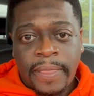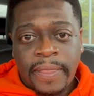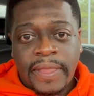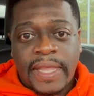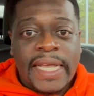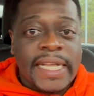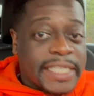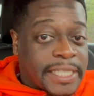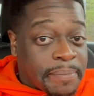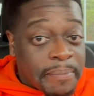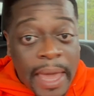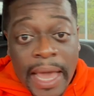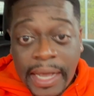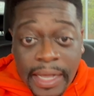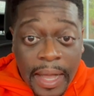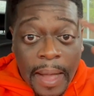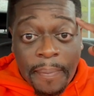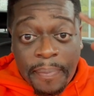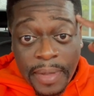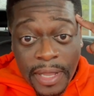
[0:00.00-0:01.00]
is make
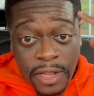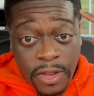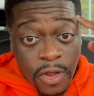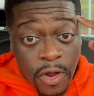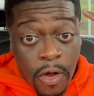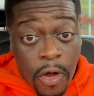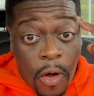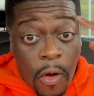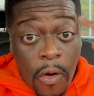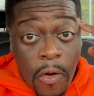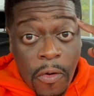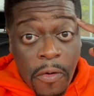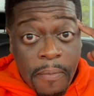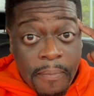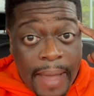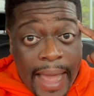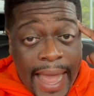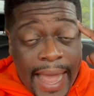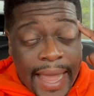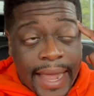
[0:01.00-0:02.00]
up in your own
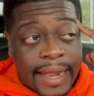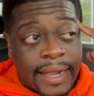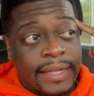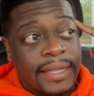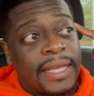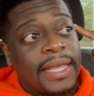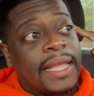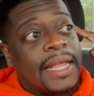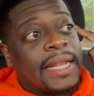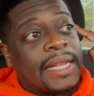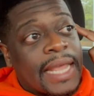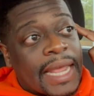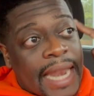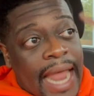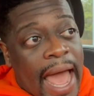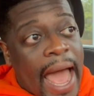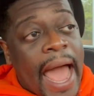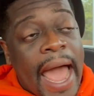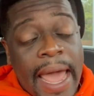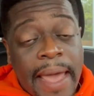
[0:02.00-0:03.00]
mind that
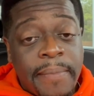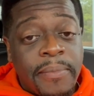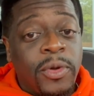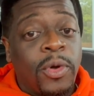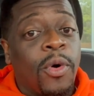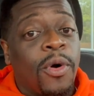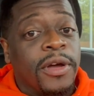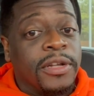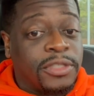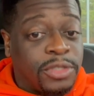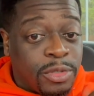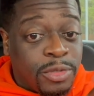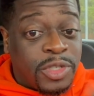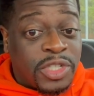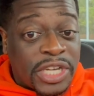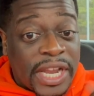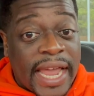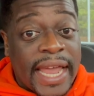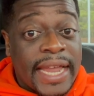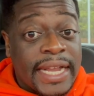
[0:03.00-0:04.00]
I'm going to
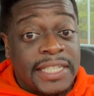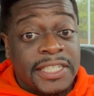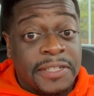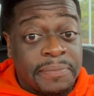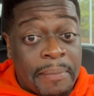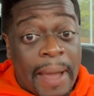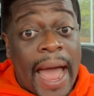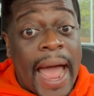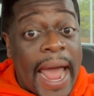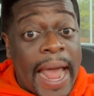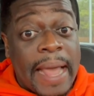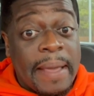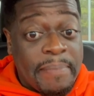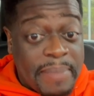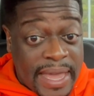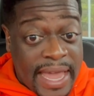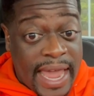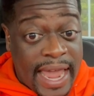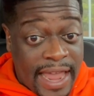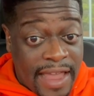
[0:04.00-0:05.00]
change my
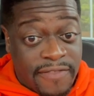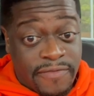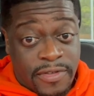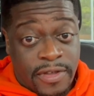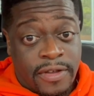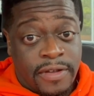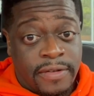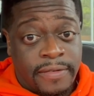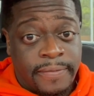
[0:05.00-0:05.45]
behavior.